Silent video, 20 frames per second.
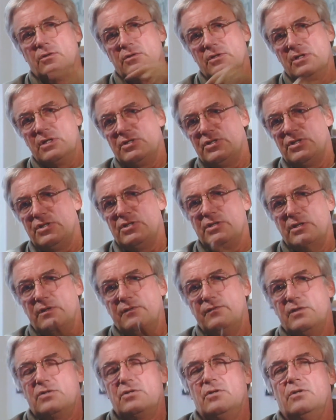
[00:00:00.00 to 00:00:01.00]
his ex
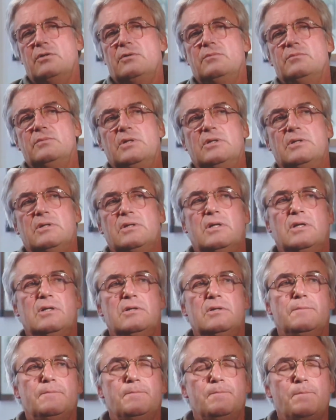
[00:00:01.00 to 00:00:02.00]
wife and also with
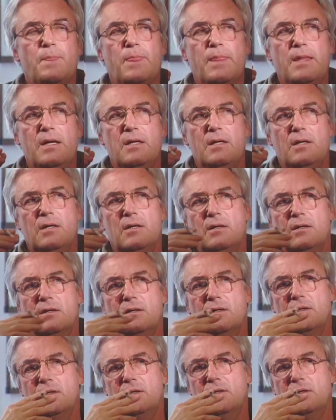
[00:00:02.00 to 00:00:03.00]
his departure from
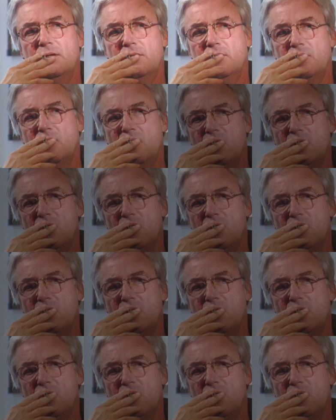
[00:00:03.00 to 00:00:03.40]
Poland.